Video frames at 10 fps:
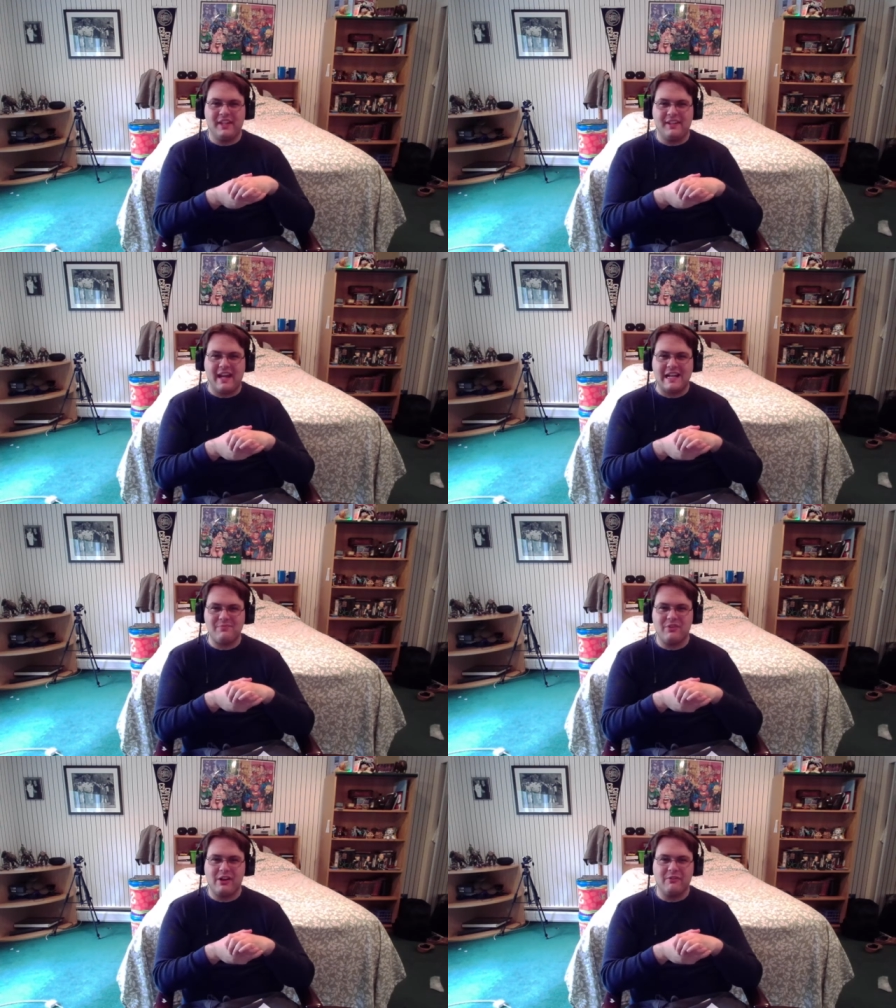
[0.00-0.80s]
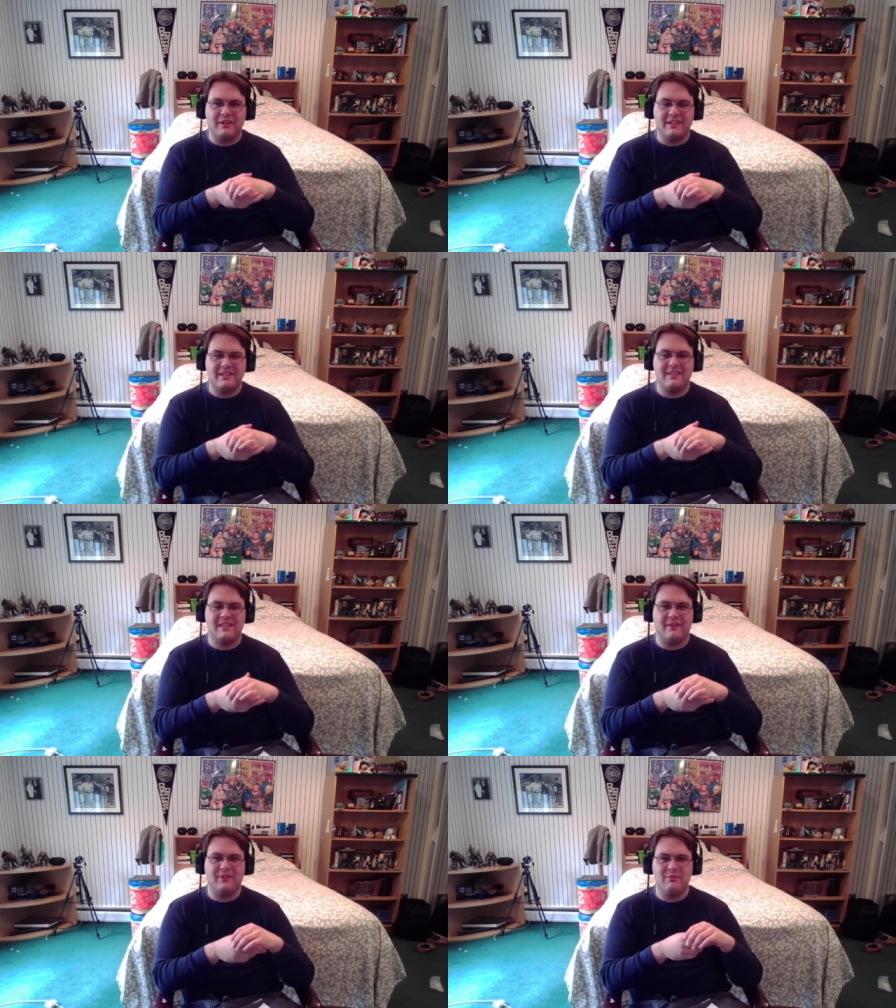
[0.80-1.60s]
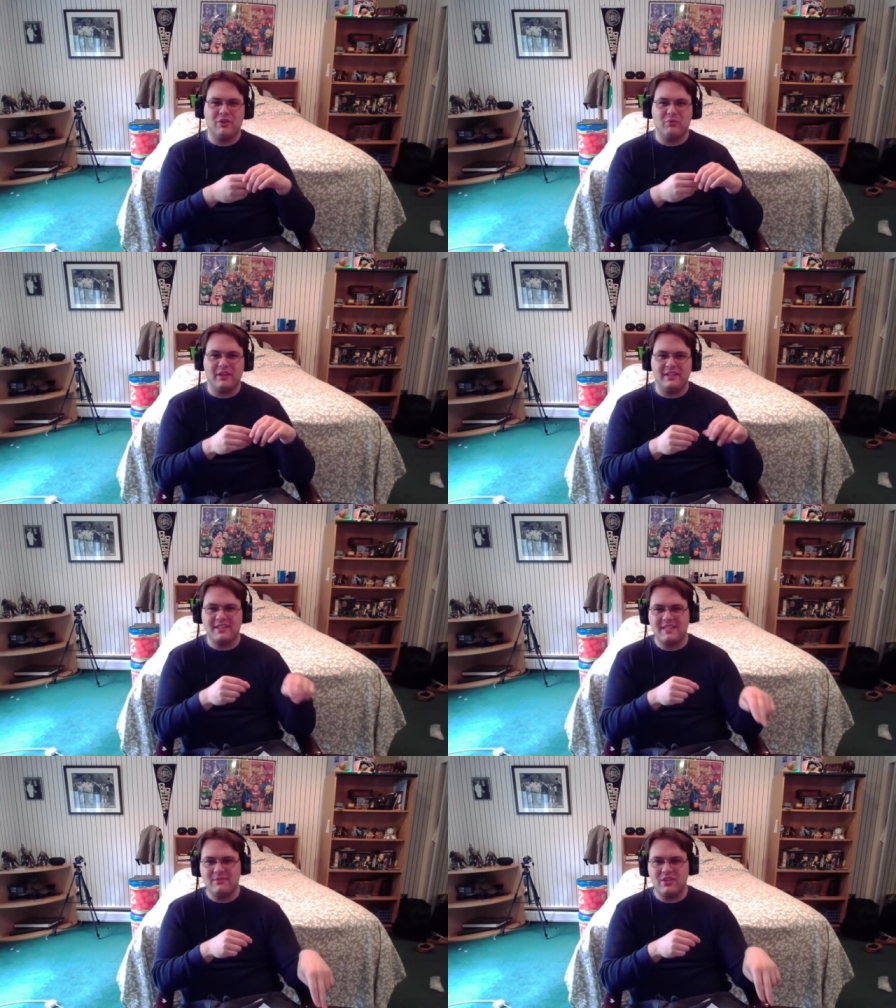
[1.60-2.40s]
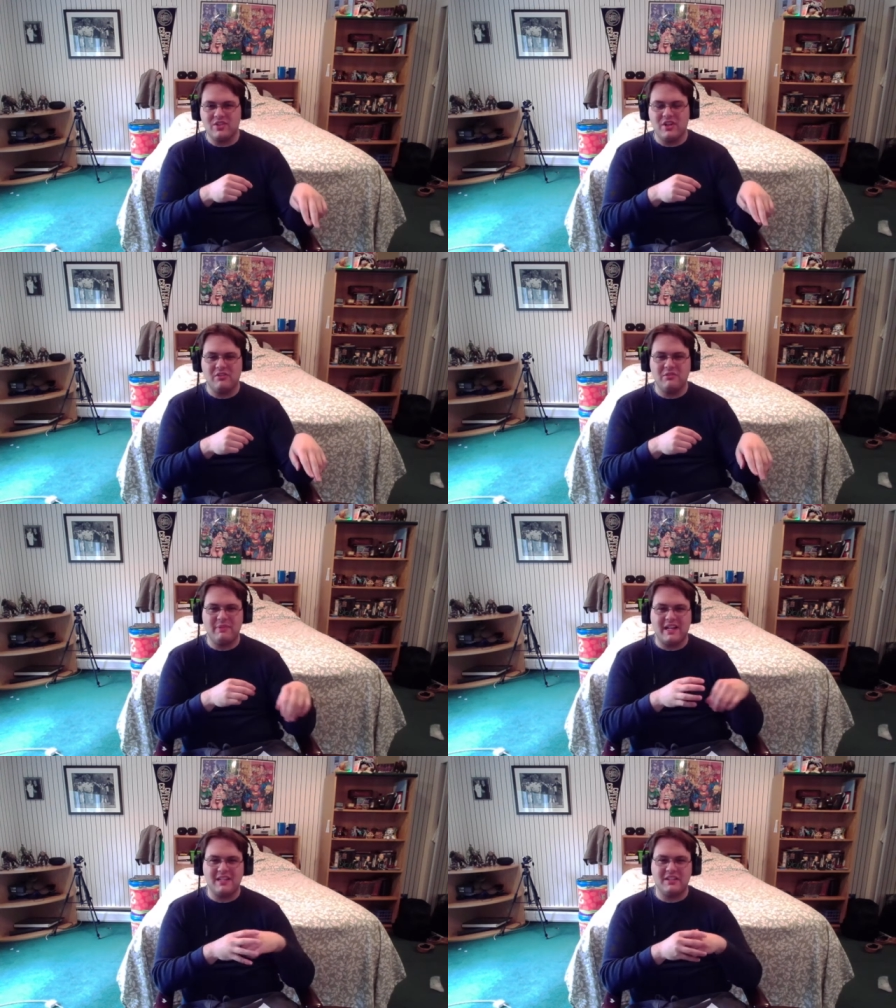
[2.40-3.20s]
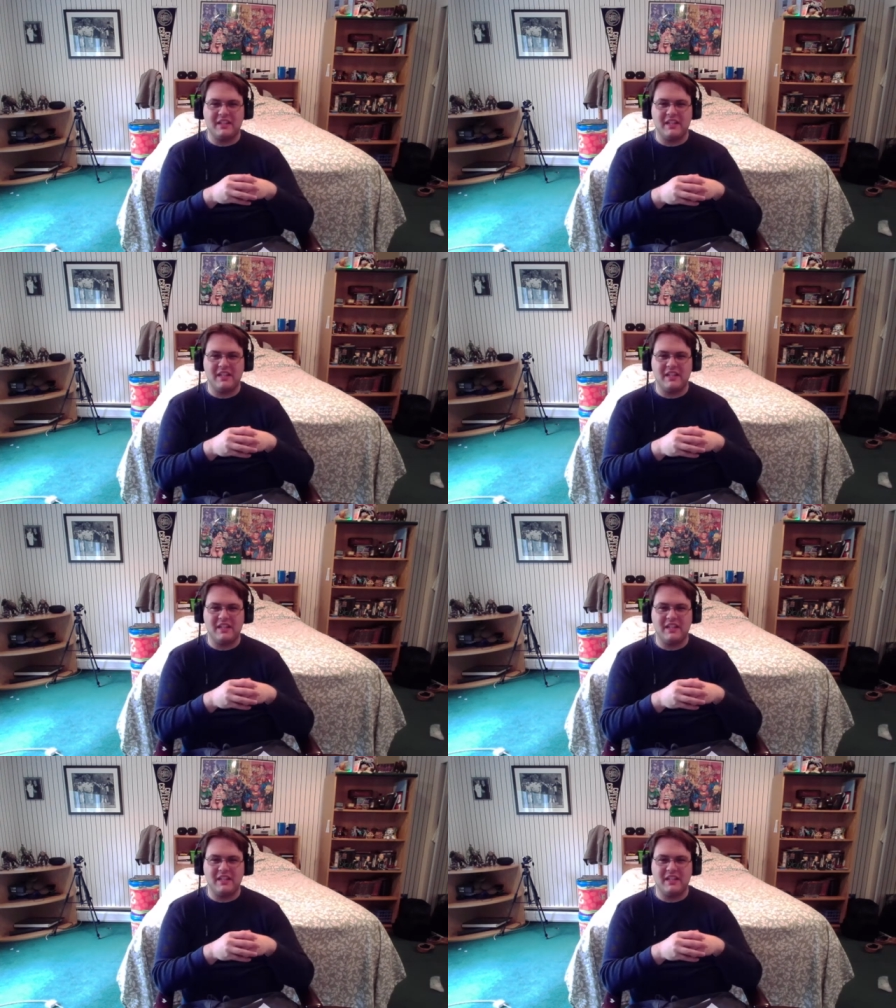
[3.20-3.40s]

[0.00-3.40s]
that the Hasbro era is definitely more willing to dip their toe back into,